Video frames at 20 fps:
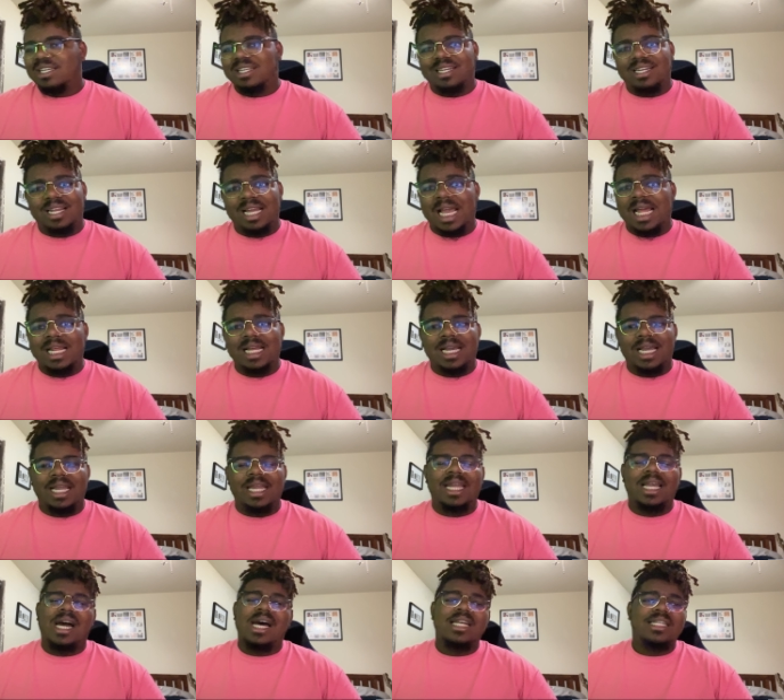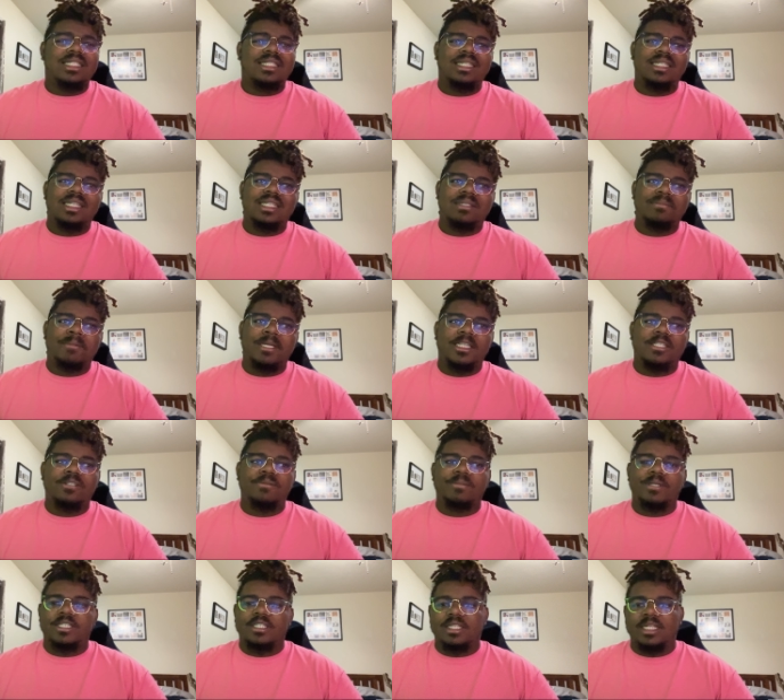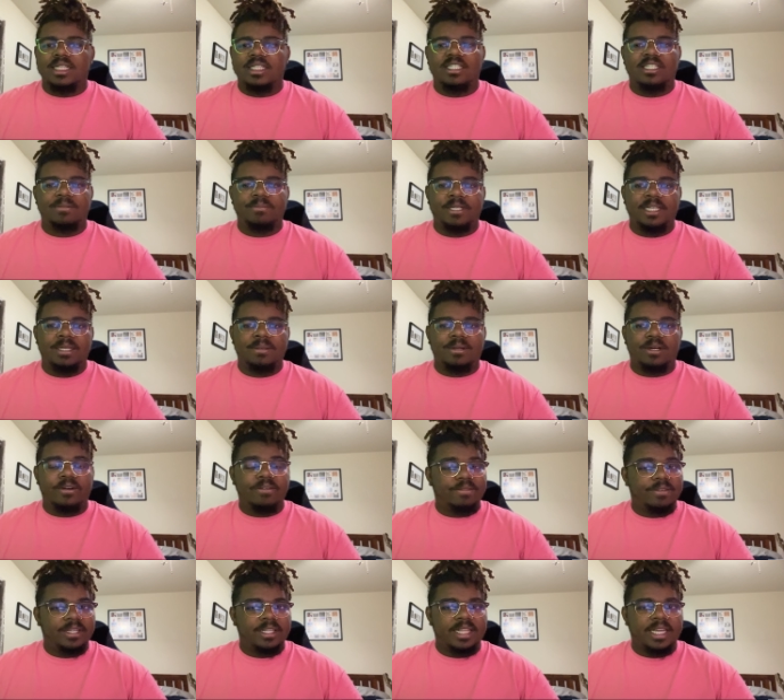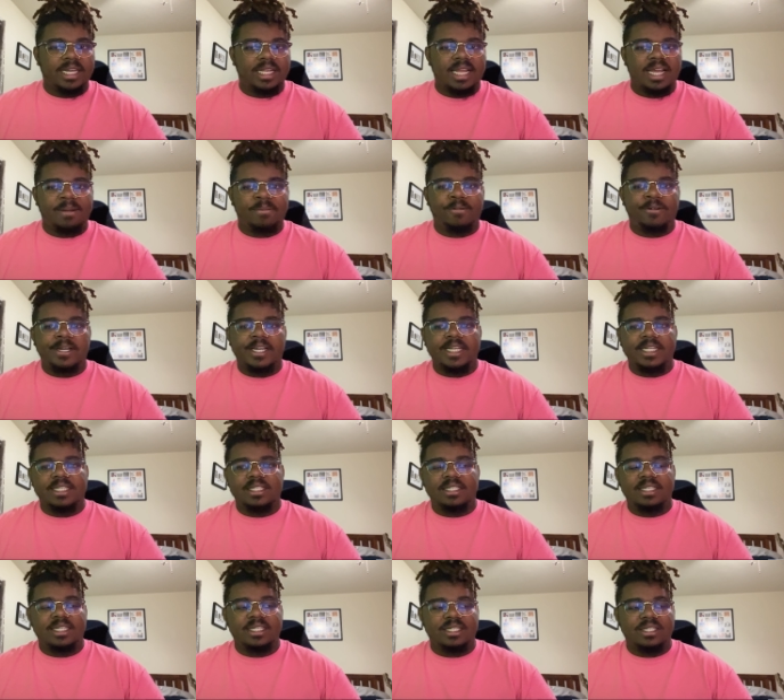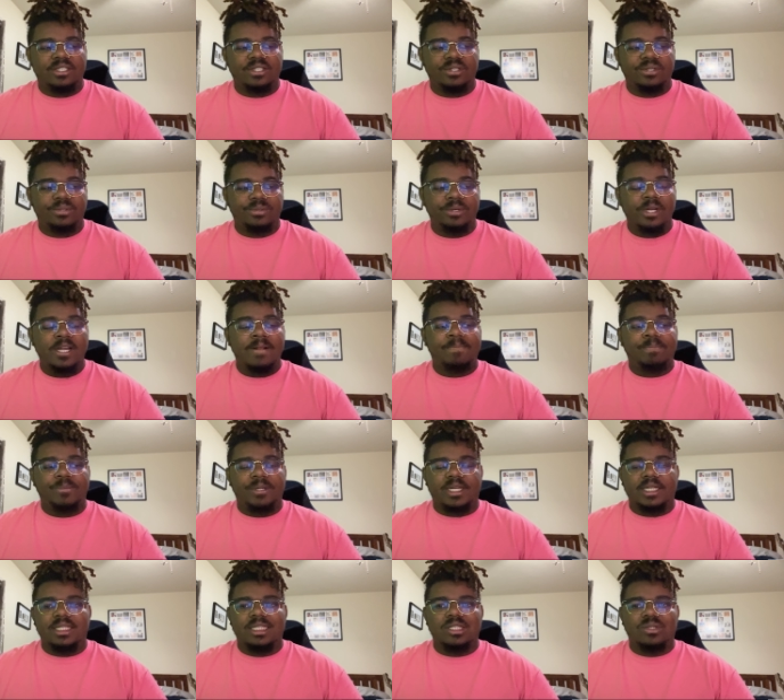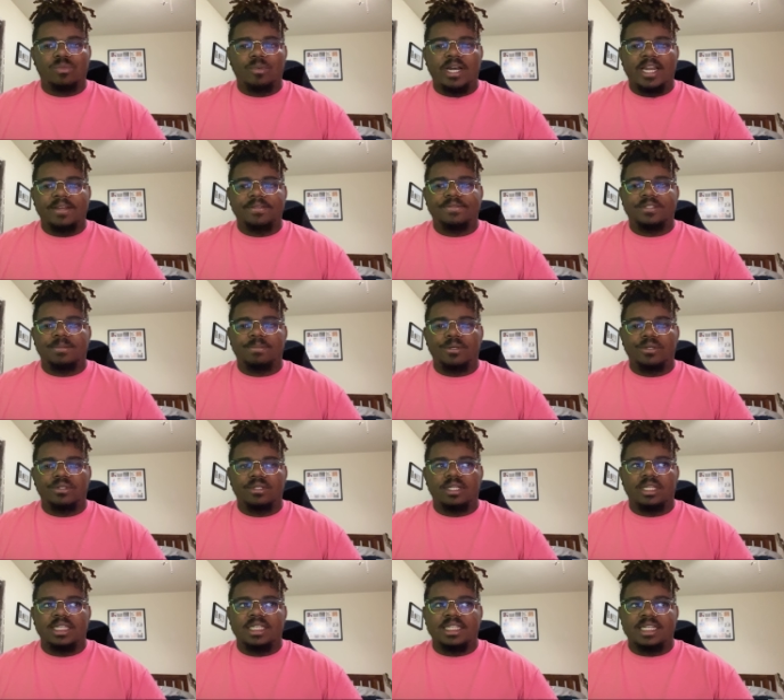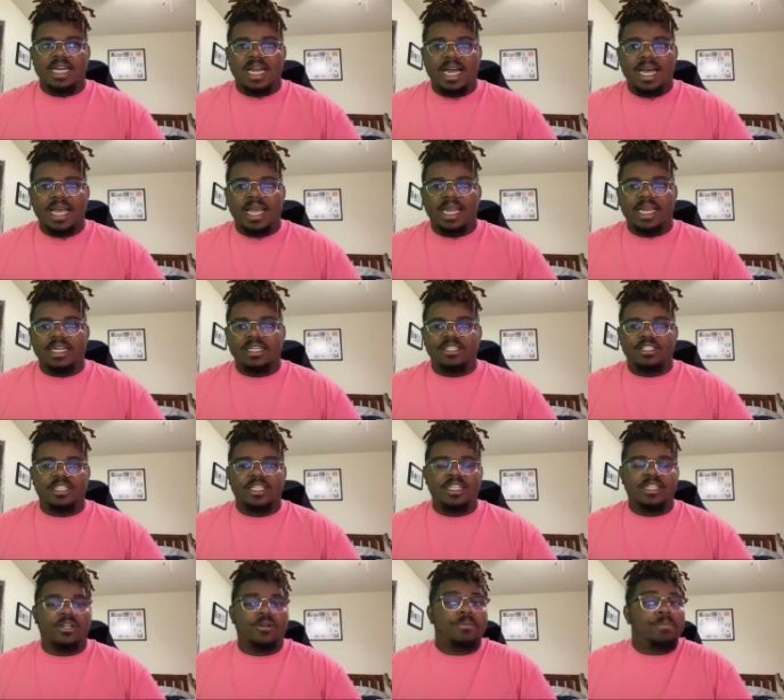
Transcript: like, I, honestly, it doesn't make too much sense to me, but hopefully they elaborate in season two because his wife supposedly died. She didn't go